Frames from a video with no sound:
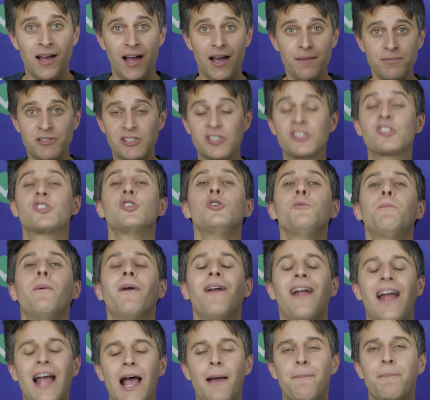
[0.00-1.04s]
I'm
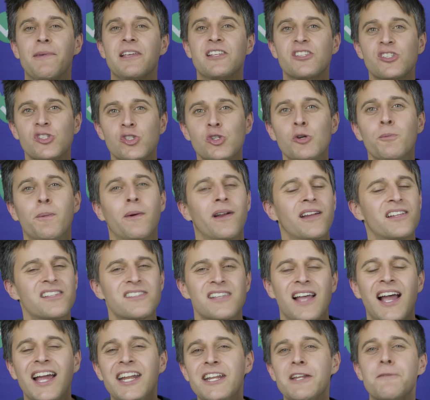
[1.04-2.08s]
super happy, super
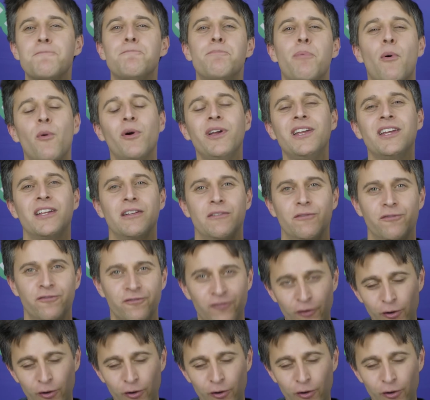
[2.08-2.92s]
excited, buoyant,